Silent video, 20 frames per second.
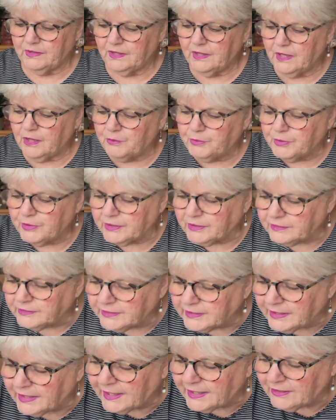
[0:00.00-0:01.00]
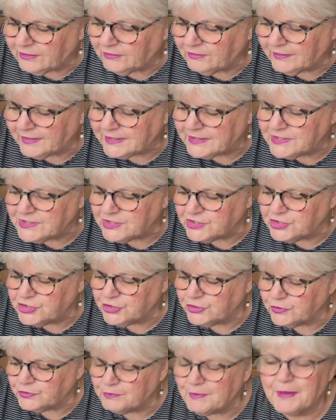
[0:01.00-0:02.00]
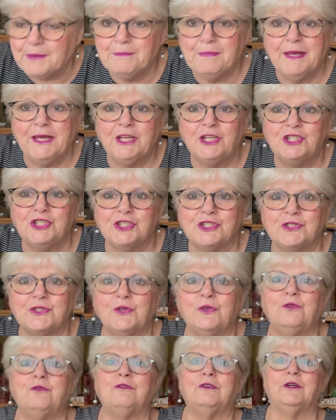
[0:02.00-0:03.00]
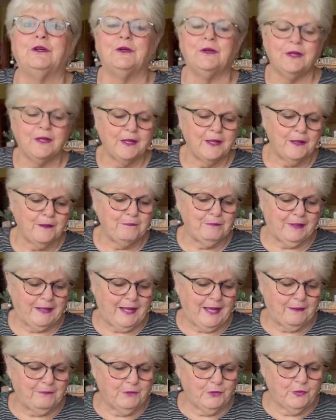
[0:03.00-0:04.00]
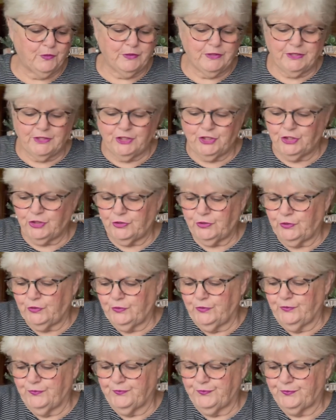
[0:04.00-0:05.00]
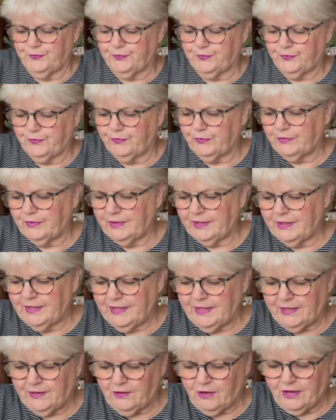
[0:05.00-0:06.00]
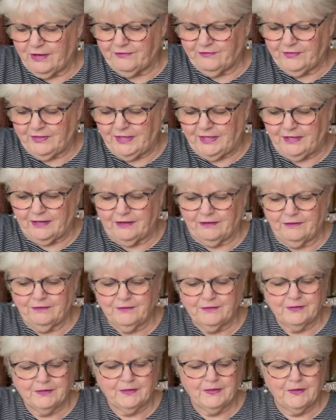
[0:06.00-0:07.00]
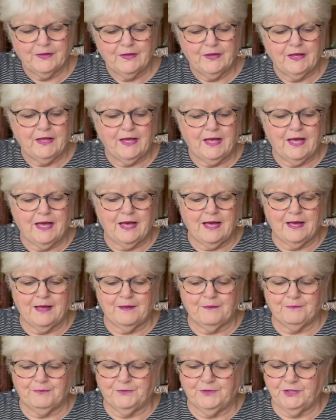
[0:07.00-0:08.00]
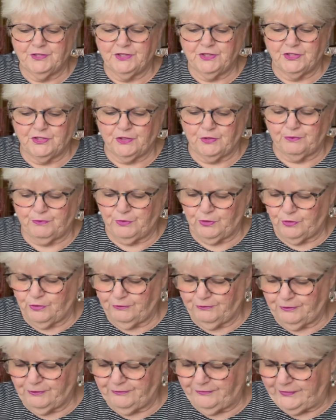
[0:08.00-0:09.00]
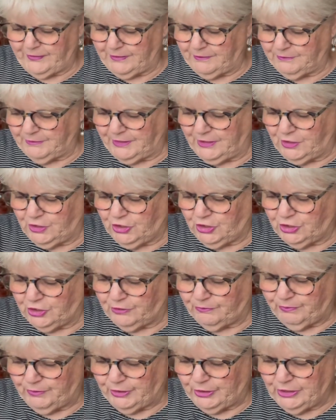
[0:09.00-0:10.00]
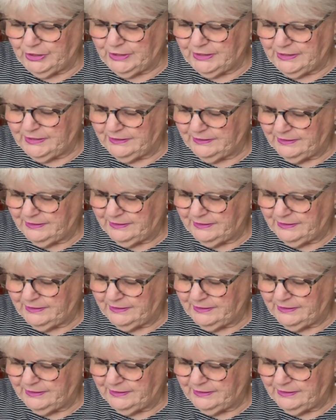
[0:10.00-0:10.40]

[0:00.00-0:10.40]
I'll put a little, I don't like to turn my pages over, but I'm going to get off here. Um, this is a beautiful family cookbook.